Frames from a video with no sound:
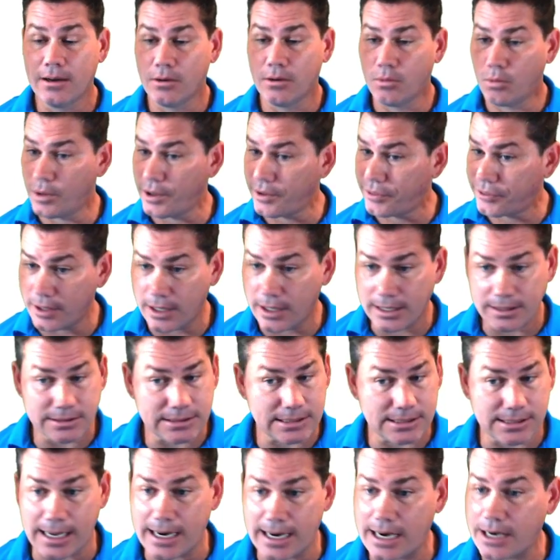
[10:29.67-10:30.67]
with that
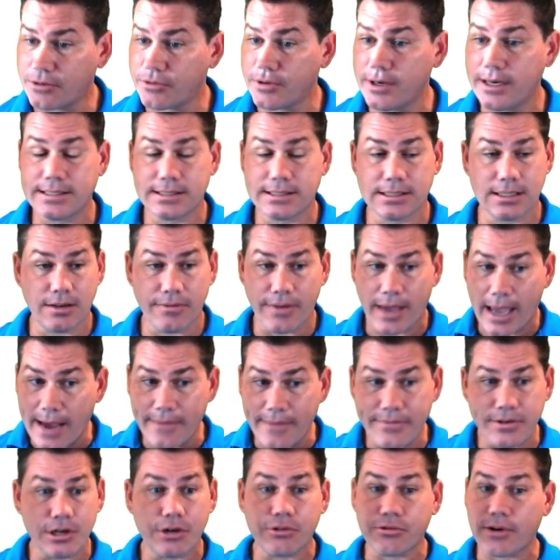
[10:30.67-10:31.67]
slight risk of
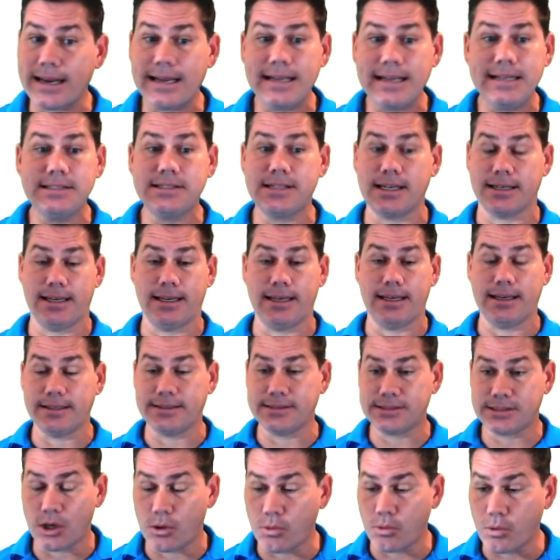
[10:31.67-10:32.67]
heavier rains again.
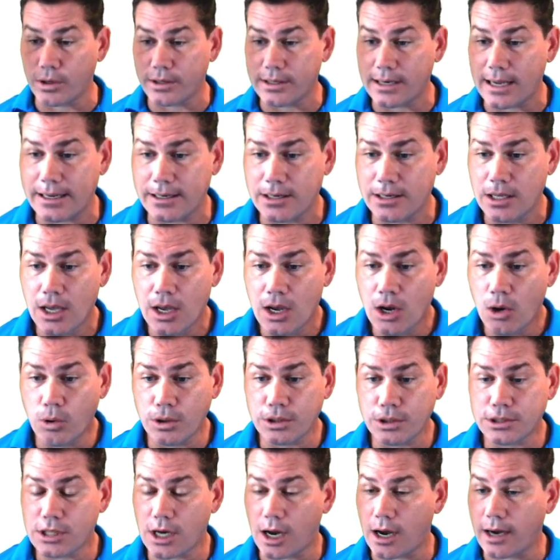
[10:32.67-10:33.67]
So we're not we're
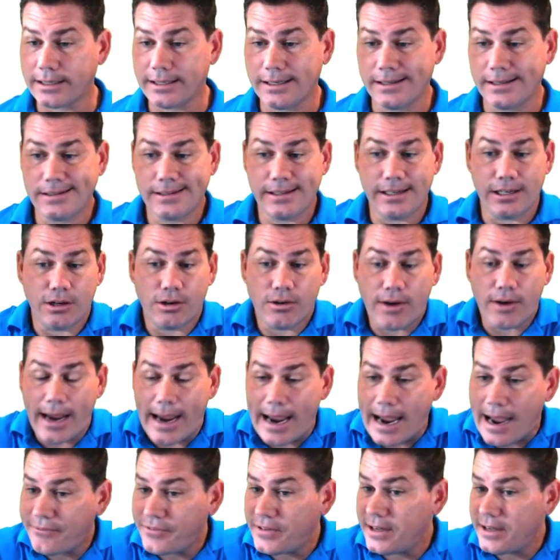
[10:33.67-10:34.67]
talking, you know,
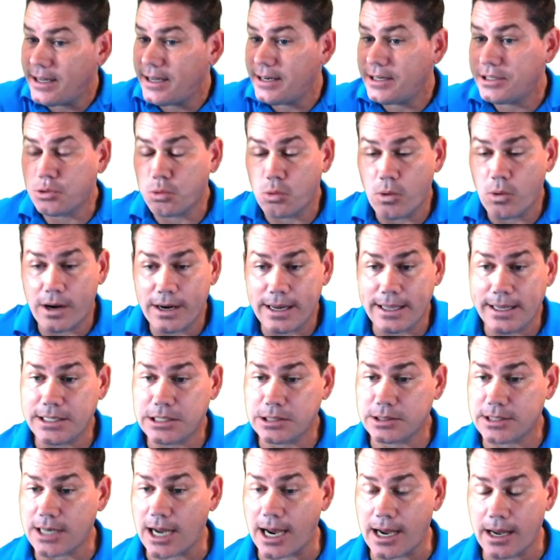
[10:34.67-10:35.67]
half inch, one inch
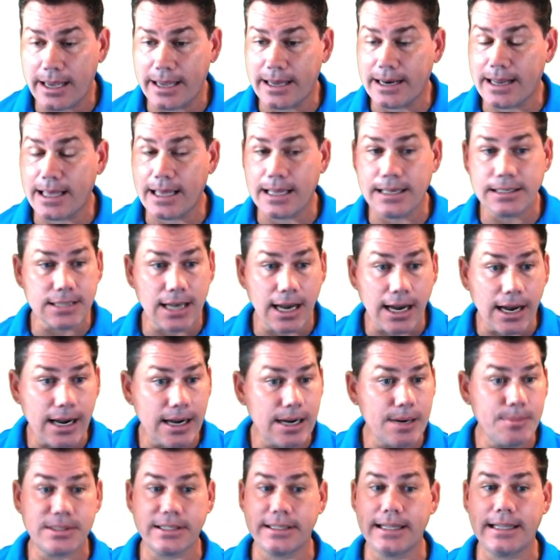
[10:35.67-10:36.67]
t- at, at
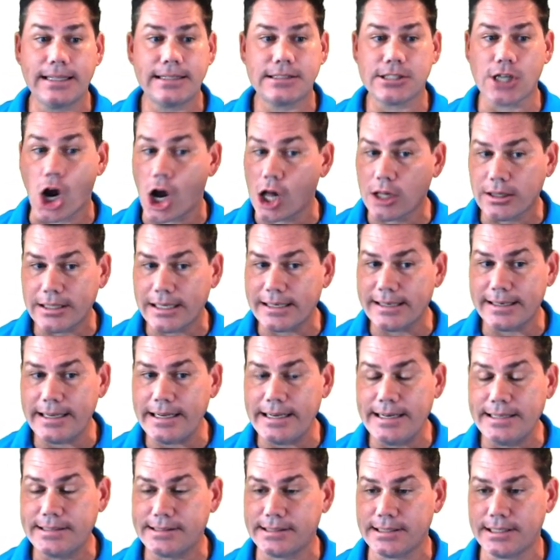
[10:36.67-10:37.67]
times, and that's all it
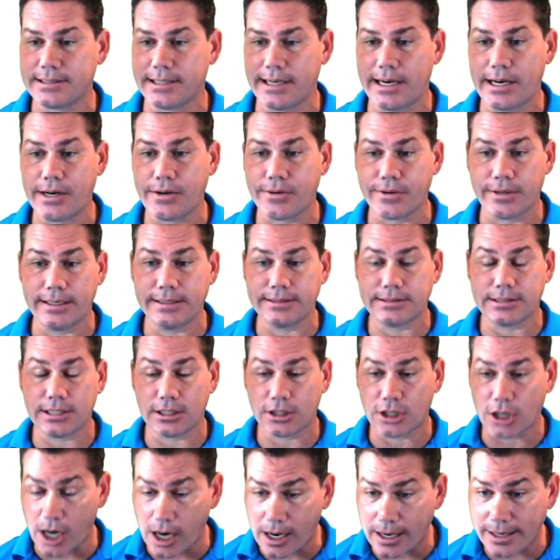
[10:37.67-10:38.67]
needs this area to
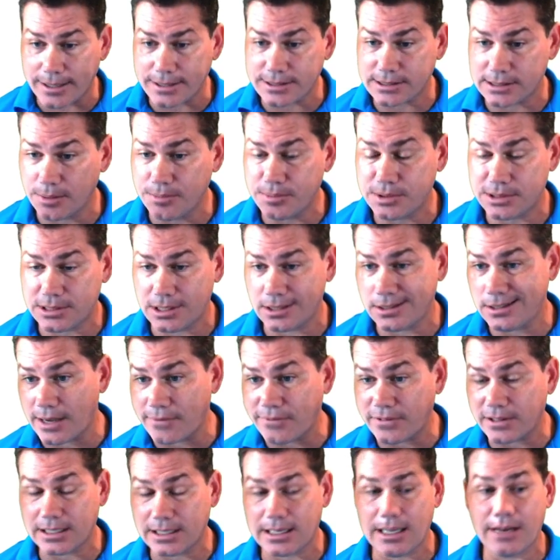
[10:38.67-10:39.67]
cause some
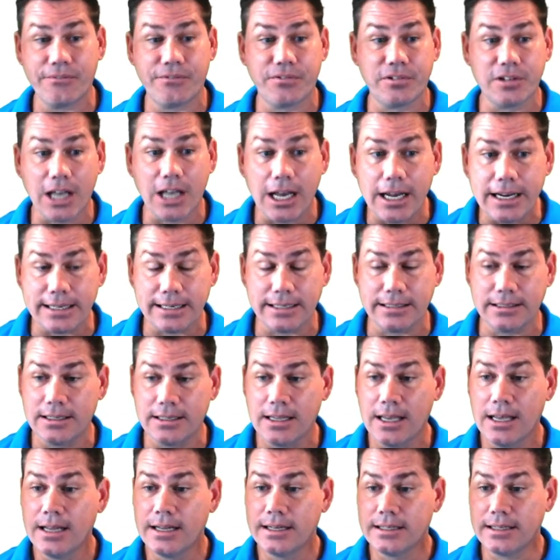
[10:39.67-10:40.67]
significant flooding.
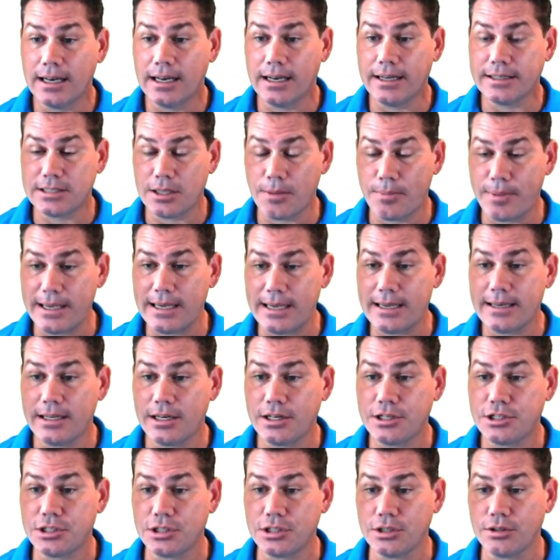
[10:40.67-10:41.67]
Uh, to be an
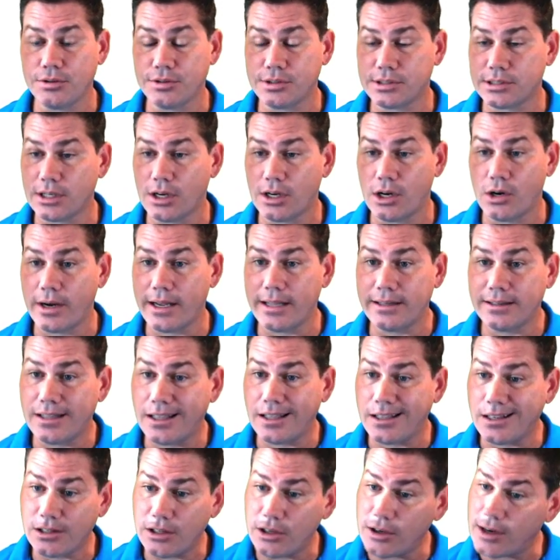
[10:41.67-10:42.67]
issue. So, and,
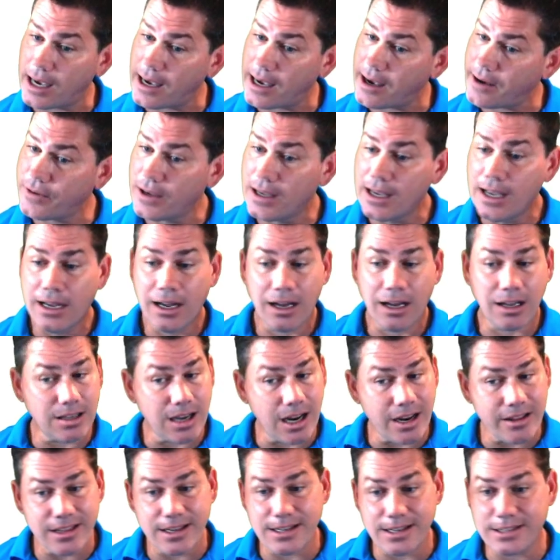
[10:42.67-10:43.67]
and you have a lot
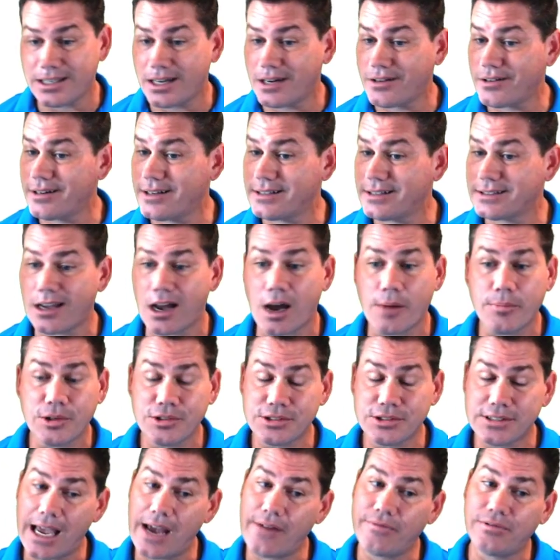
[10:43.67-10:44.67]
of these areas almost
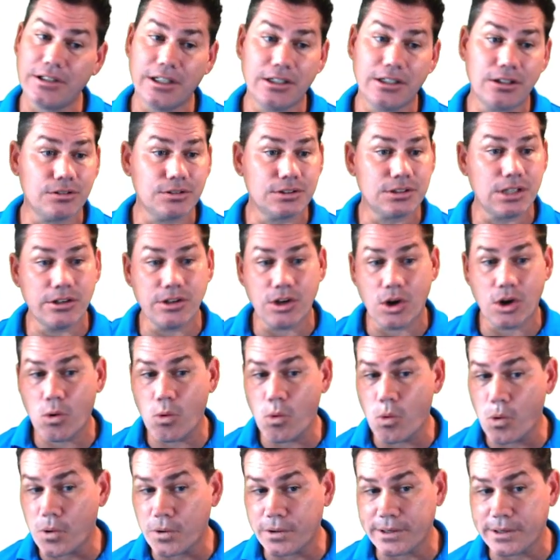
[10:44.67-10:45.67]
have little to no
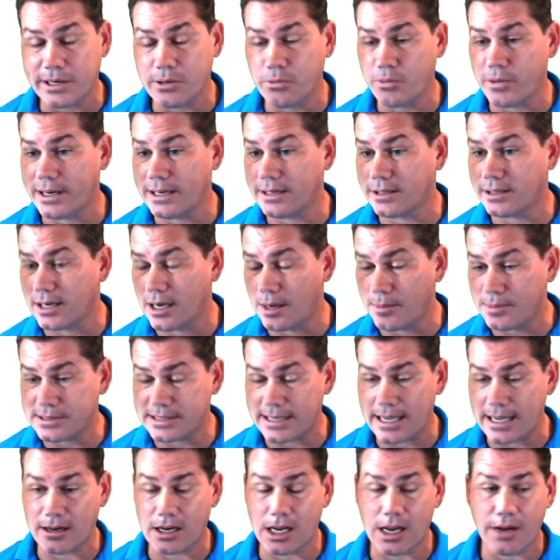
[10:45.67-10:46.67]
warning when it comes
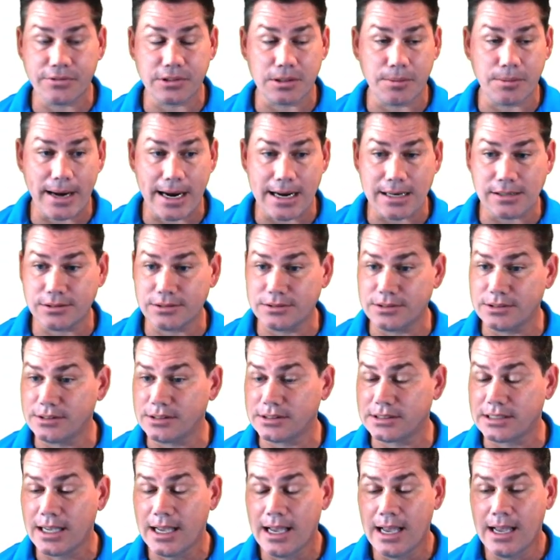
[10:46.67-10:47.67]
down off the
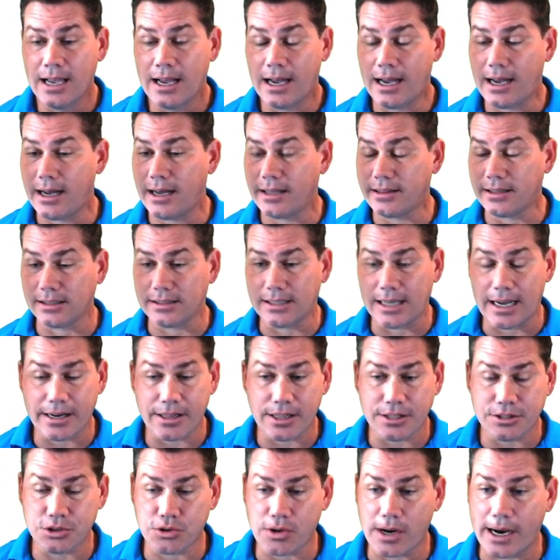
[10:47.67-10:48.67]
mountains. Uh, the, a lot of the
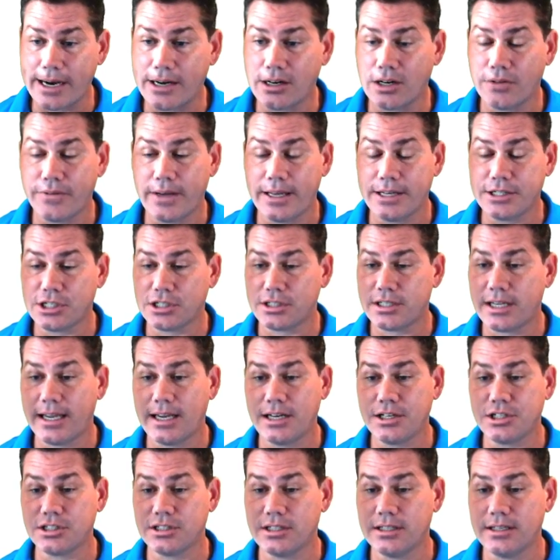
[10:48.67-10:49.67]
drier
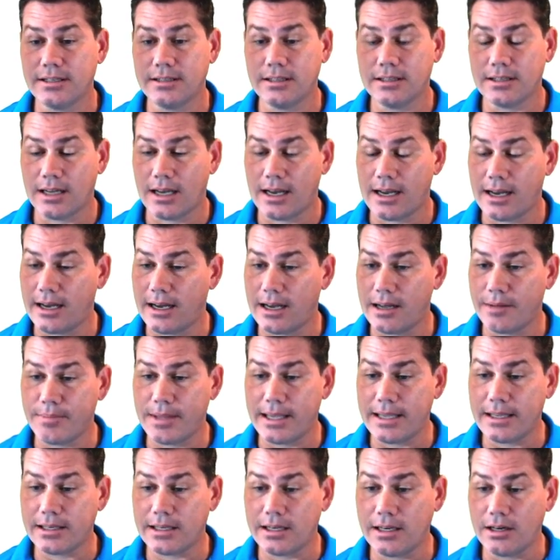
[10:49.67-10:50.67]
vegetation, uh,
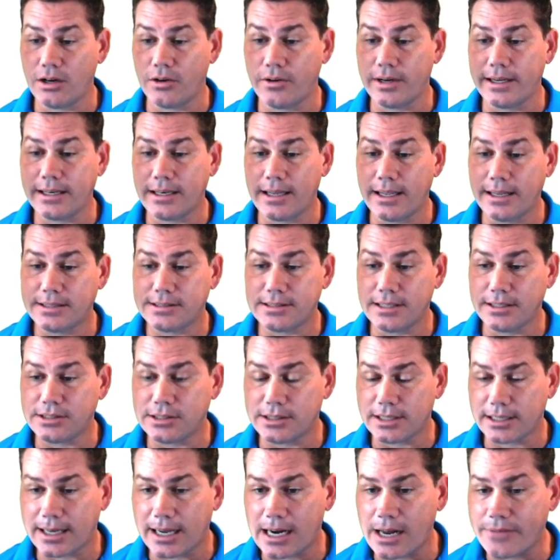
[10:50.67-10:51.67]
it, you know, it, it's it's a
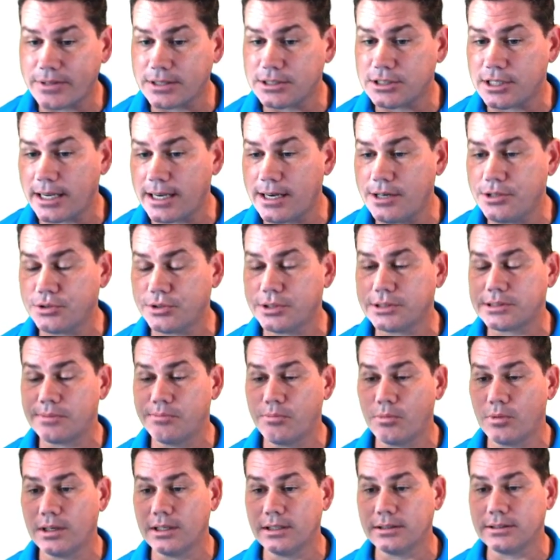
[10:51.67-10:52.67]
kind of a dangerous
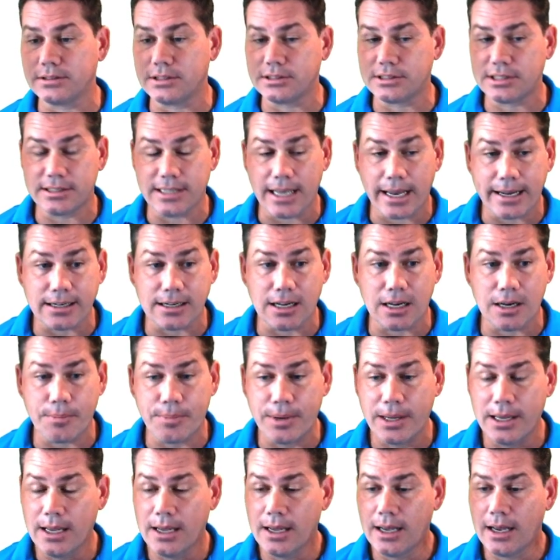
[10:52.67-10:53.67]
setup
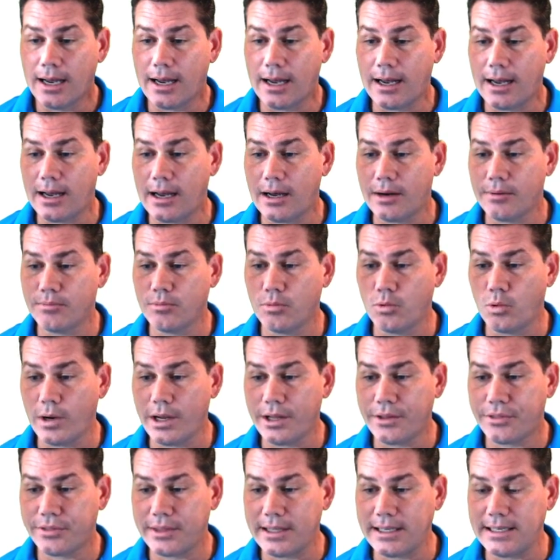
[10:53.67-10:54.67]
uh,
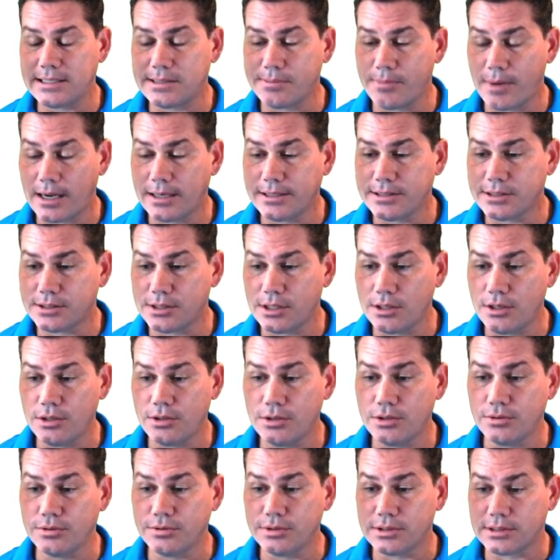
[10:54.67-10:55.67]
with these
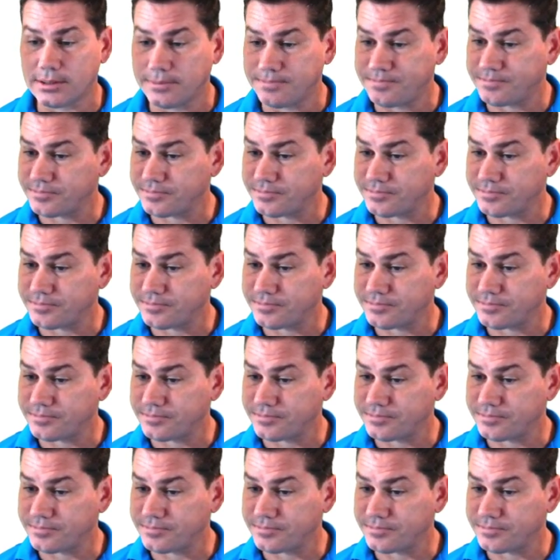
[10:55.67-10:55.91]
monsoons